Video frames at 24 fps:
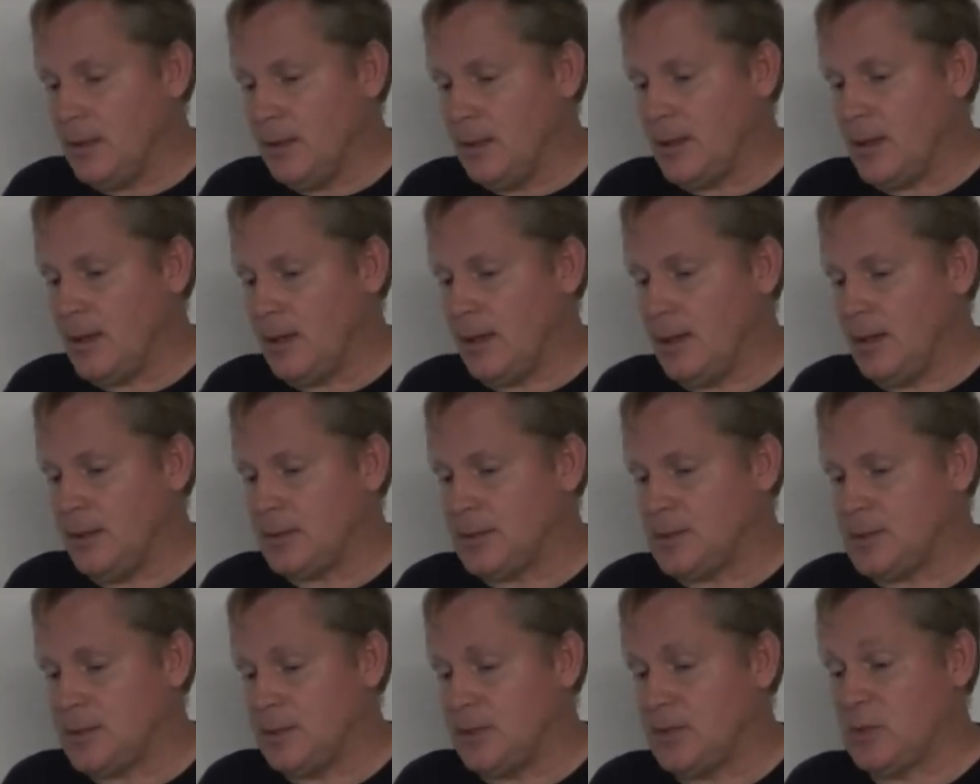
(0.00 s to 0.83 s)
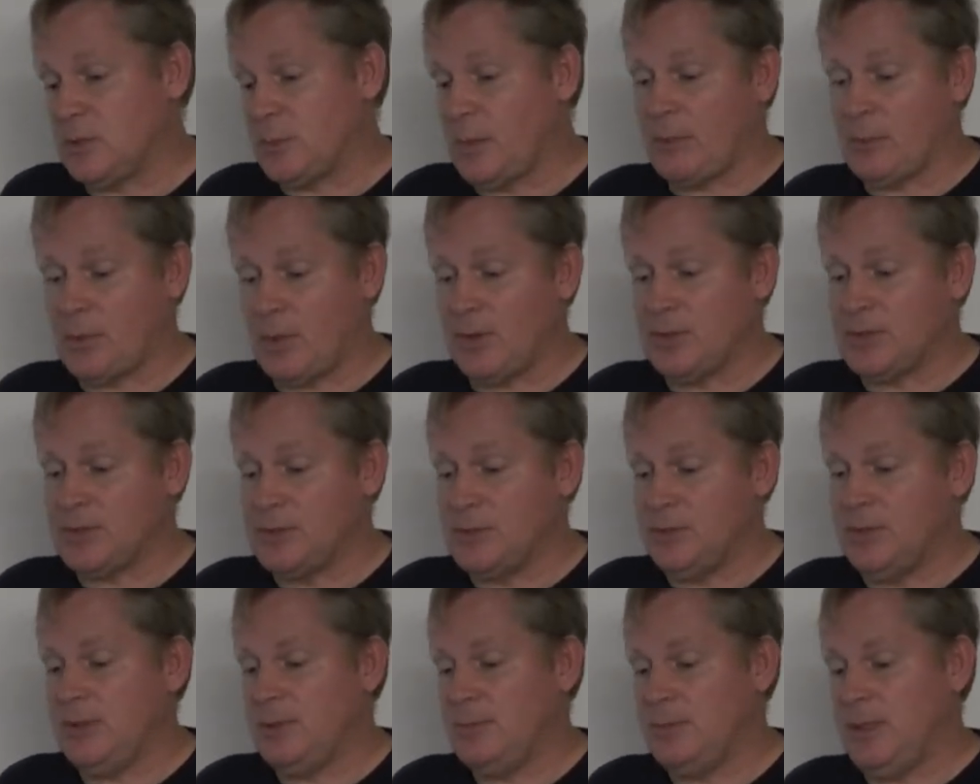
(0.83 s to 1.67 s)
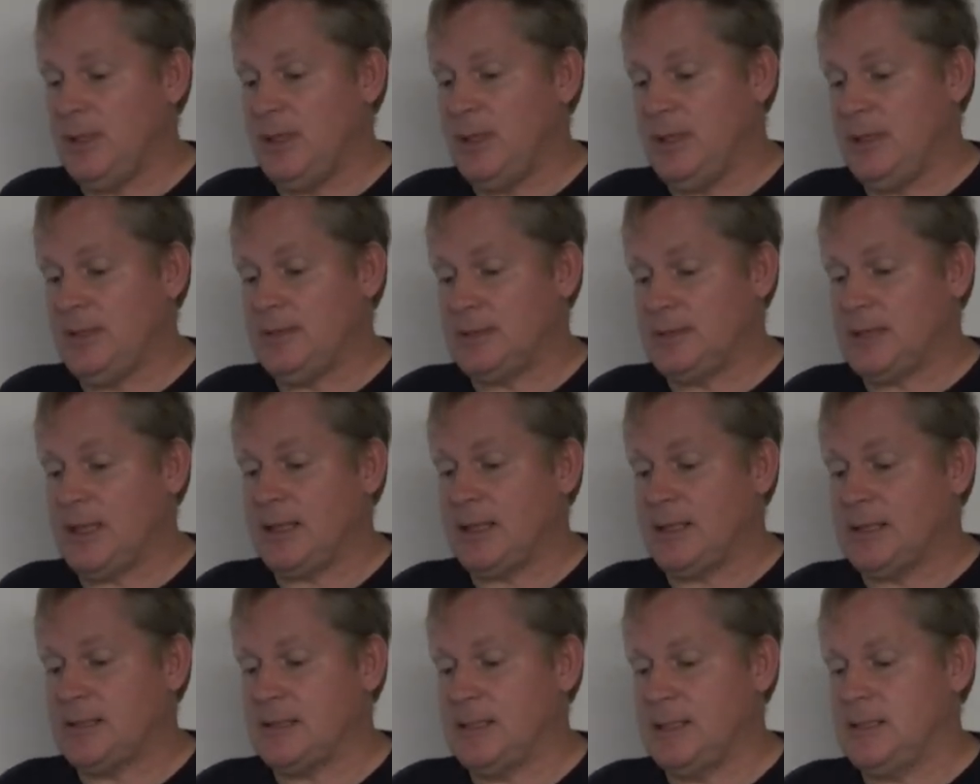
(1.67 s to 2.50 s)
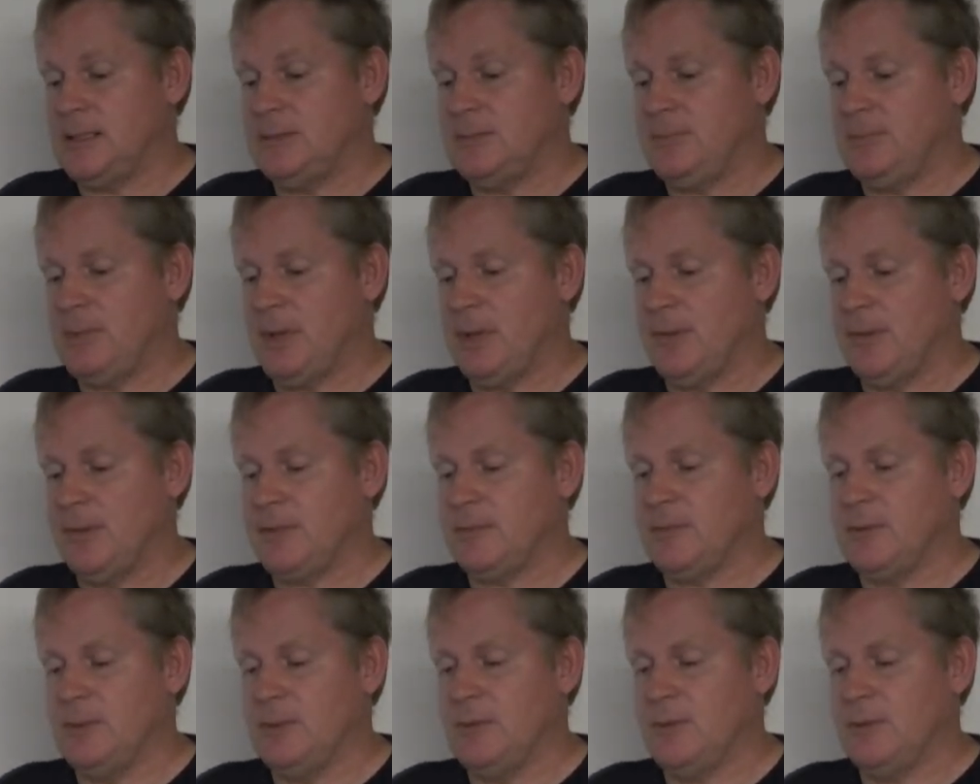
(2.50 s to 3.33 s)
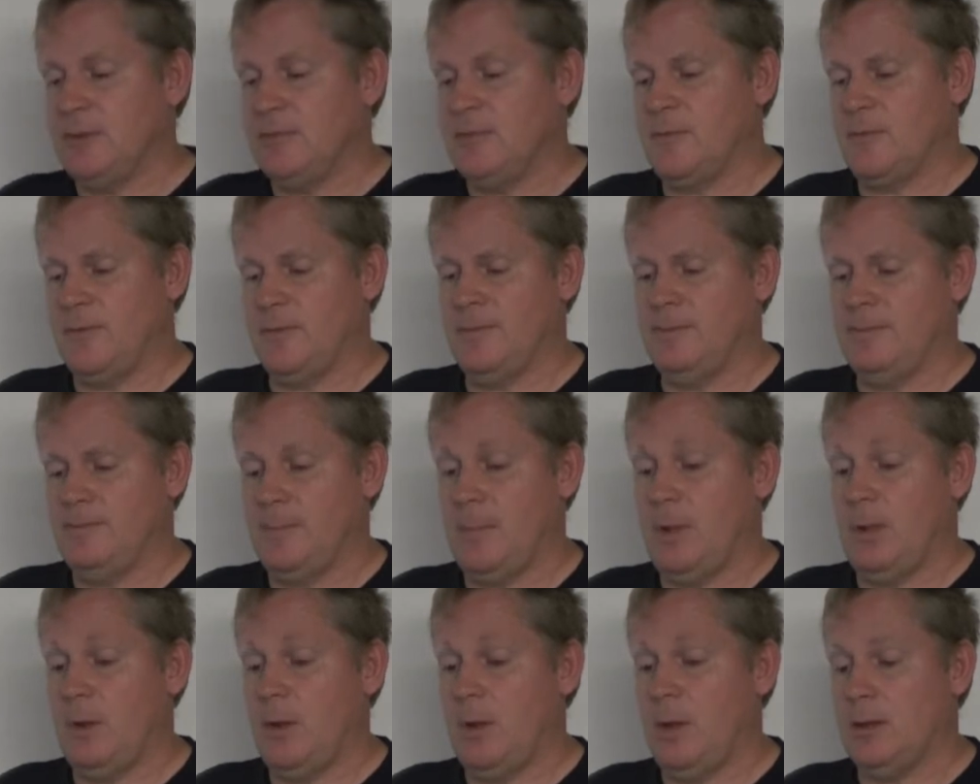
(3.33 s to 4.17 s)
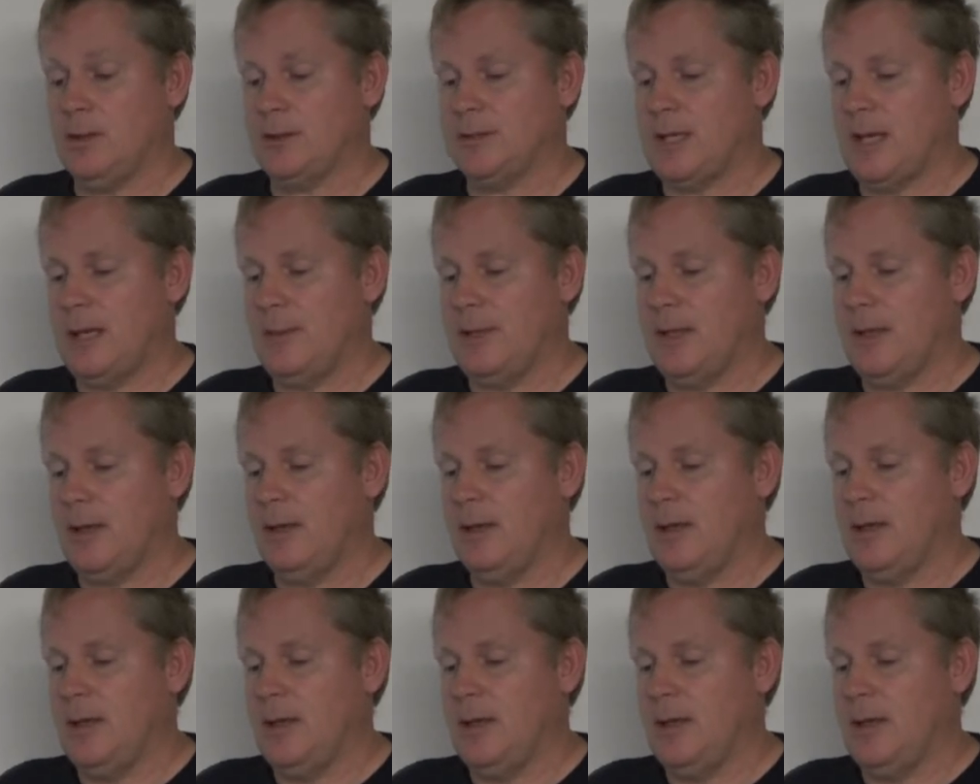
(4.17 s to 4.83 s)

So this is what my brother's doing to me. And he's, like I said, he's been doing it for a long time now.